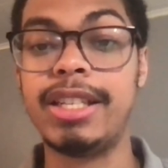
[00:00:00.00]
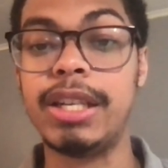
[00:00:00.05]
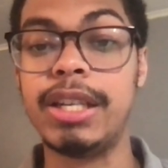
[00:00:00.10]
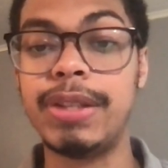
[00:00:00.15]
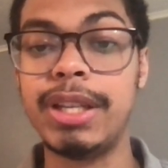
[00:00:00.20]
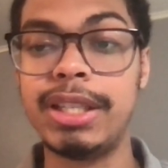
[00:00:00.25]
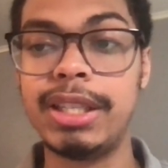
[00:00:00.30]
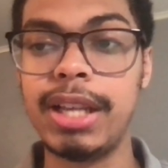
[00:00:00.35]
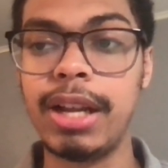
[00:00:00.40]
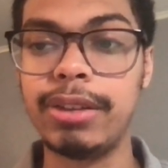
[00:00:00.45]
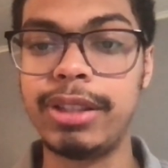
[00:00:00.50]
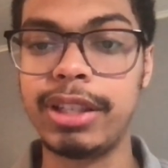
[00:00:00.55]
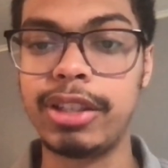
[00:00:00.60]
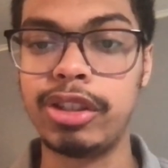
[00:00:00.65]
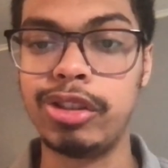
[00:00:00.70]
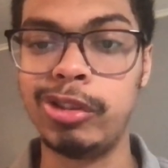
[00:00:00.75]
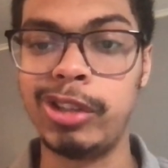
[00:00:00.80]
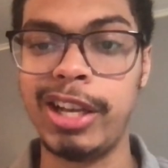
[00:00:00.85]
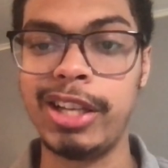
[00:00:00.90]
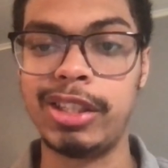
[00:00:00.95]
of the Celtics
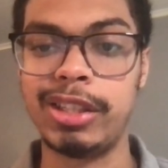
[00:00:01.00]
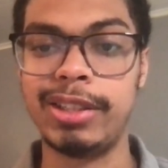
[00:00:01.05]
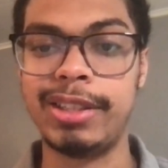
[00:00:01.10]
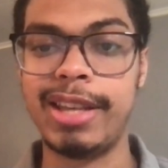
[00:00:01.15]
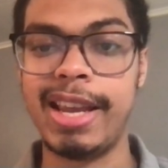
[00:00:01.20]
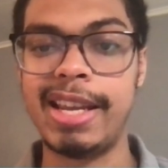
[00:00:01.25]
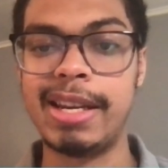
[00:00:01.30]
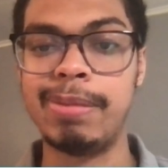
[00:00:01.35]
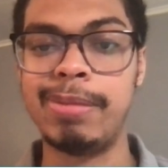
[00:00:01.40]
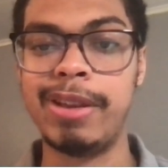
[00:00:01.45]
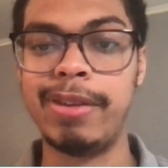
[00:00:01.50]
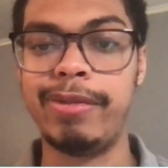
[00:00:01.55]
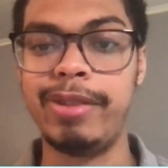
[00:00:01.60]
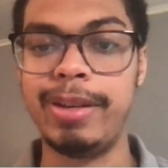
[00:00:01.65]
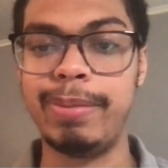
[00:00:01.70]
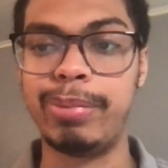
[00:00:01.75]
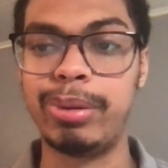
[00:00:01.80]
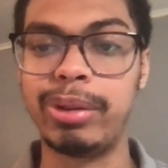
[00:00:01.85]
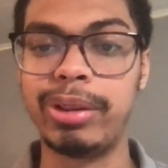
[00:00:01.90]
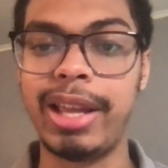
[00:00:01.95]
and Jayson Tatum if
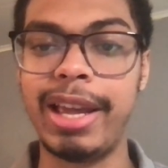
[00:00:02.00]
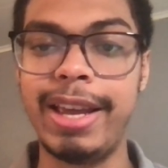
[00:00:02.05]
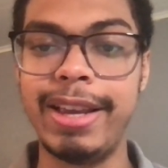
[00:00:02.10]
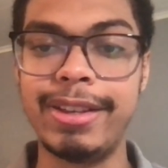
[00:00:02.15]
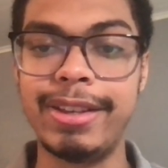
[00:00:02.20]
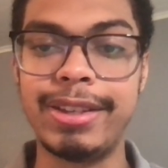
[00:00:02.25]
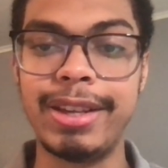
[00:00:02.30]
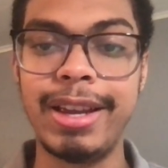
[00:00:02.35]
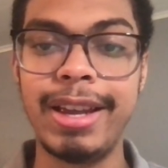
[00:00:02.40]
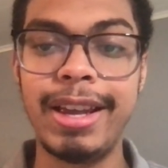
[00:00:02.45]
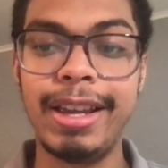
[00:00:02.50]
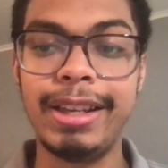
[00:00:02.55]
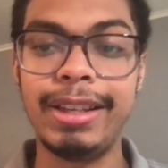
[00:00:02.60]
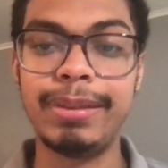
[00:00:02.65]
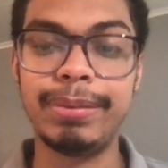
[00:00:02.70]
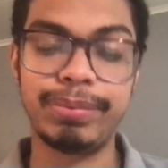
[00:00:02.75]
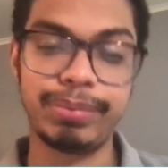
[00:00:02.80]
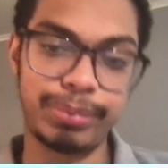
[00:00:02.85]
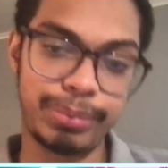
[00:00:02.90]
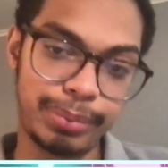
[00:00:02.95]
he plays
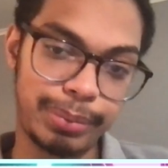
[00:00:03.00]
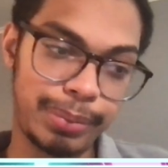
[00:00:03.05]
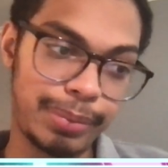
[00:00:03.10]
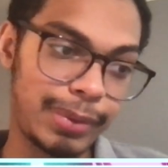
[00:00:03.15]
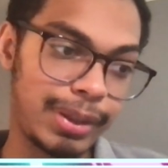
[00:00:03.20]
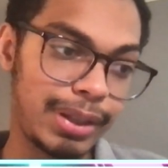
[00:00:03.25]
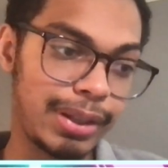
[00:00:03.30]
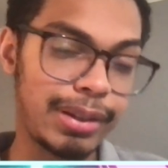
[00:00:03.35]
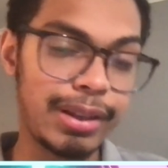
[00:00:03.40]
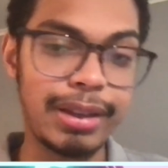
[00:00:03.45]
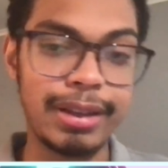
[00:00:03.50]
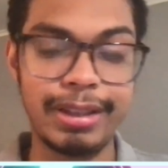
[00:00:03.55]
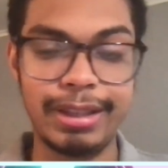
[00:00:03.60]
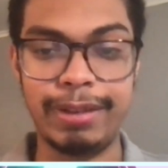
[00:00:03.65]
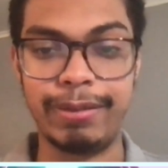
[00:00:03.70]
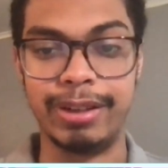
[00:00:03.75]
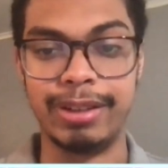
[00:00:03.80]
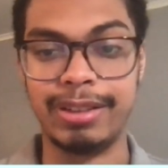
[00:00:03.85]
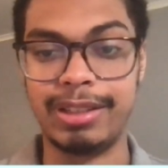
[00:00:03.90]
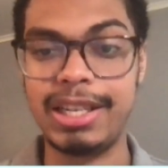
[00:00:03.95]

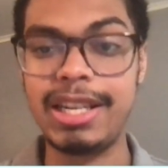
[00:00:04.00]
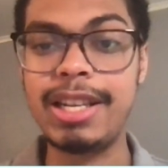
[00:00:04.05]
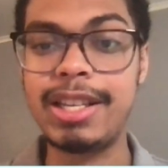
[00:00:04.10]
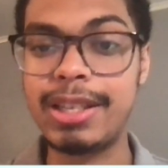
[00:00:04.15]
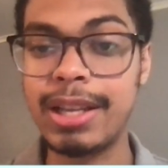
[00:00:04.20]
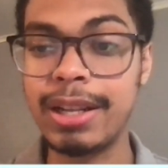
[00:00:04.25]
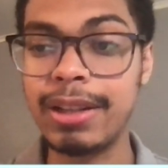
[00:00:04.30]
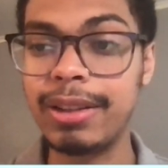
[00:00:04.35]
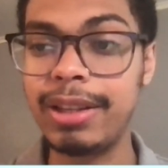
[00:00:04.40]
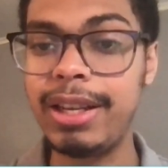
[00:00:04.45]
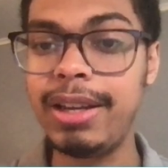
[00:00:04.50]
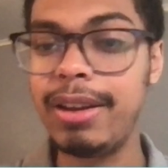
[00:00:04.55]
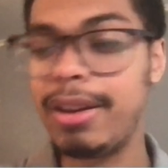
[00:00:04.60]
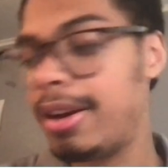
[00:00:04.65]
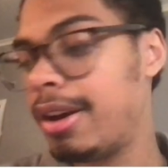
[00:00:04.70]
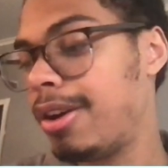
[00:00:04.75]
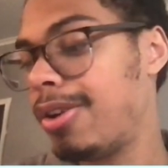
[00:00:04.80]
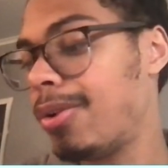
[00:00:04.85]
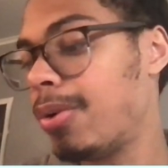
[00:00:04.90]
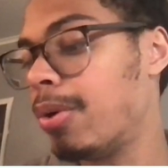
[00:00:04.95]
even decently,
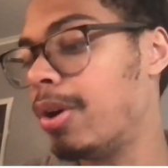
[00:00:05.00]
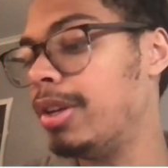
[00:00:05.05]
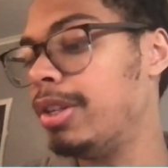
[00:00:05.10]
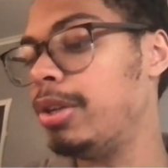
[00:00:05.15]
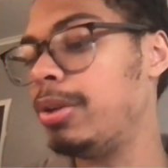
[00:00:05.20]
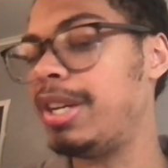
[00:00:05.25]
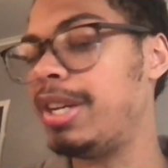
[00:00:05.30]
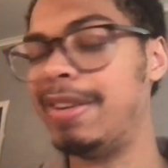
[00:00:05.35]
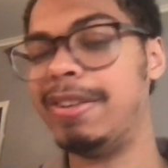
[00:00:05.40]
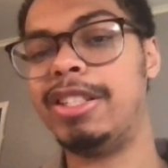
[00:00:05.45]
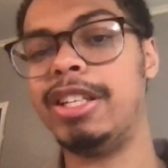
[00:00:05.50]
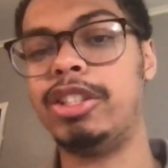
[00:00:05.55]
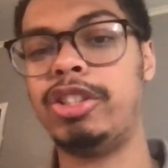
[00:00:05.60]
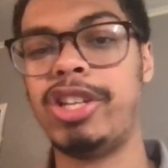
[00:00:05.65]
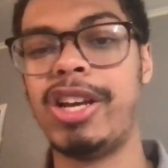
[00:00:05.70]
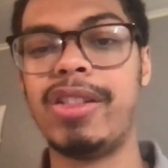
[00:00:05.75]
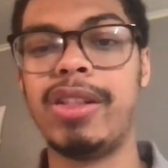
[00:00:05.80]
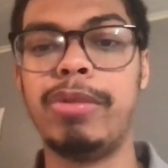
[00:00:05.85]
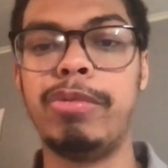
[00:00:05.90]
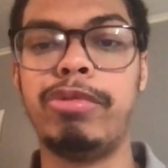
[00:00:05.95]
or do you give it to
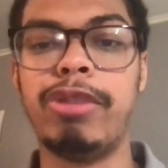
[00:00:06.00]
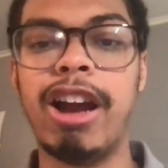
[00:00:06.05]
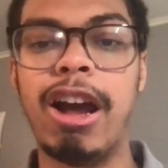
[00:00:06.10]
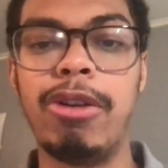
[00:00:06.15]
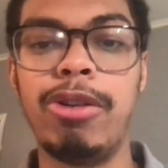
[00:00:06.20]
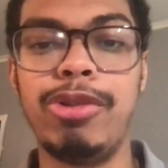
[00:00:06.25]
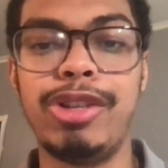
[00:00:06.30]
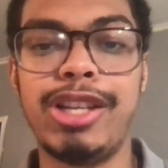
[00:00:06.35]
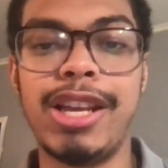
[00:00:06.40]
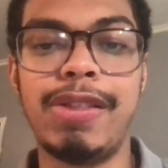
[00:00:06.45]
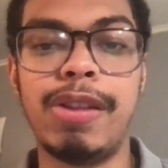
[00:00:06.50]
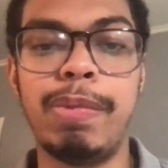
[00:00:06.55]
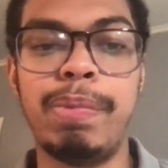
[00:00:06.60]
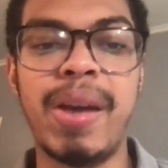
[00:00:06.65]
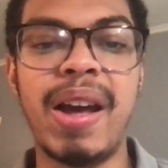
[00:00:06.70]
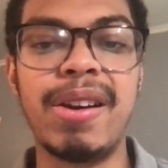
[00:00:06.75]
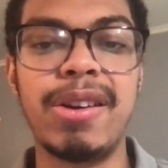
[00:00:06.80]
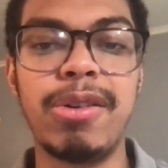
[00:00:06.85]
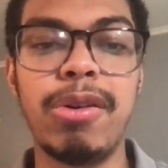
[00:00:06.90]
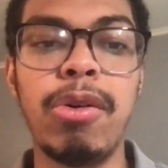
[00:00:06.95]
Jaylen Brown, who's had the
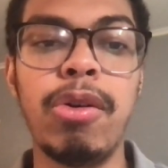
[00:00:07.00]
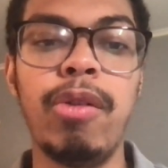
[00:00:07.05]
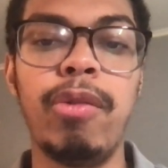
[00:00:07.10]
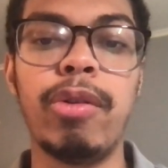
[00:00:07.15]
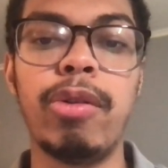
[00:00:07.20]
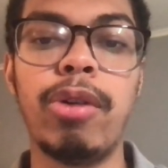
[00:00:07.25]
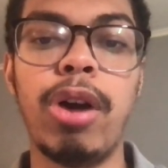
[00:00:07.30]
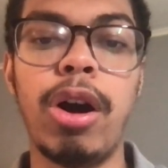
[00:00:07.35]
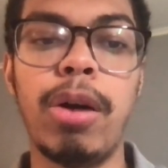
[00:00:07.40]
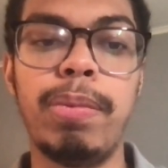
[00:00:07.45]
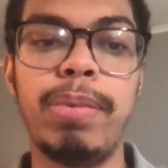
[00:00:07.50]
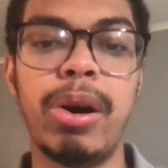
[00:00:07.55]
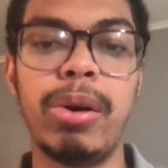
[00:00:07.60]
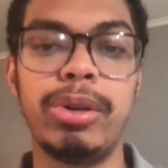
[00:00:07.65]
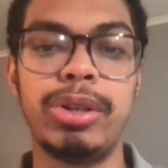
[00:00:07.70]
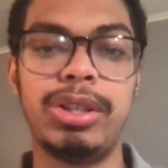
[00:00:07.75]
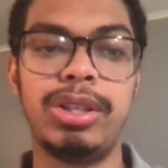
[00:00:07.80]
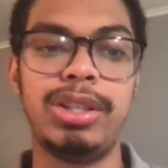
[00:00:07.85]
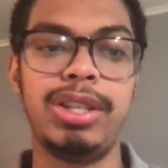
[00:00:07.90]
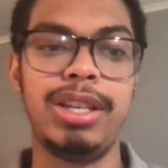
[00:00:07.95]
better overall
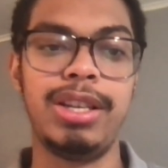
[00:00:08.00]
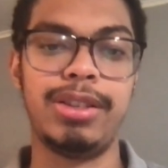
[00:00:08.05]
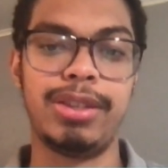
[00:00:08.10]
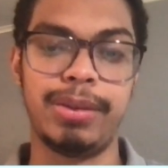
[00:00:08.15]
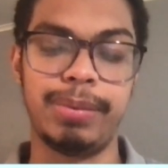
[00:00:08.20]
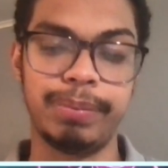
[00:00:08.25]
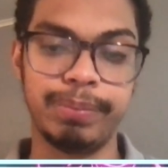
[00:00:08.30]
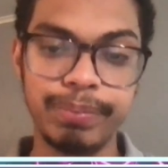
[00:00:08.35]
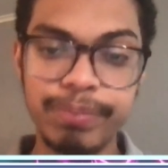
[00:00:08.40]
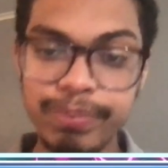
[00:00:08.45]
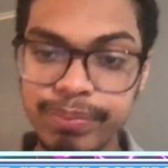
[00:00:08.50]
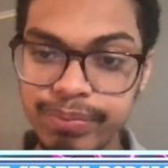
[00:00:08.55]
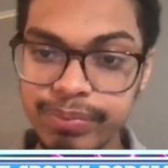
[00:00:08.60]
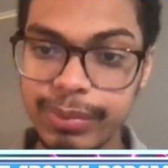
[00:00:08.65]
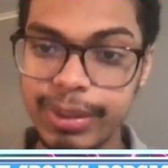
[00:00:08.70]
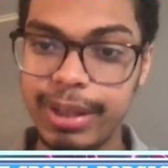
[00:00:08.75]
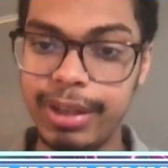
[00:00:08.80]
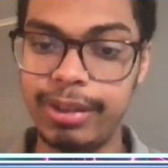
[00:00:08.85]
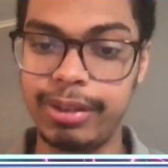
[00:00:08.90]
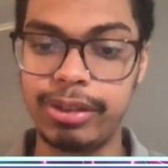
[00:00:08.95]
postseason
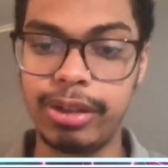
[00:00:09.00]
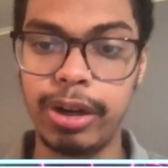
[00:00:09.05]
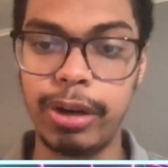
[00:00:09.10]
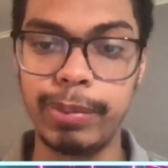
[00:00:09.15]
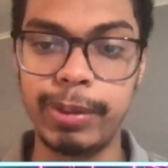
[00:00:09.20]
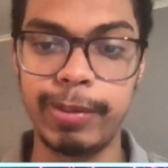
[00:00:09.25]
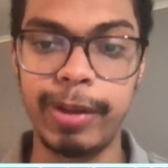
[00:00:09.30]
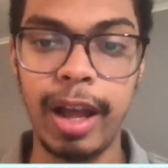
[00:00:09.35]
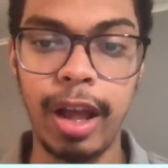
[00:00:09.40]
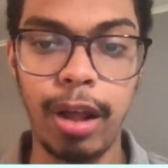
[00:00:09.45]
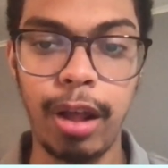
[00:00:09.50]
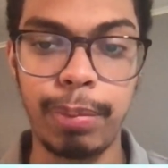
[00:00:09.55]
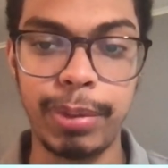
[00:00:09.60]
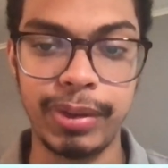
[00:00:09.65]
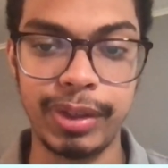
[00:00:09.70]
in terms of helping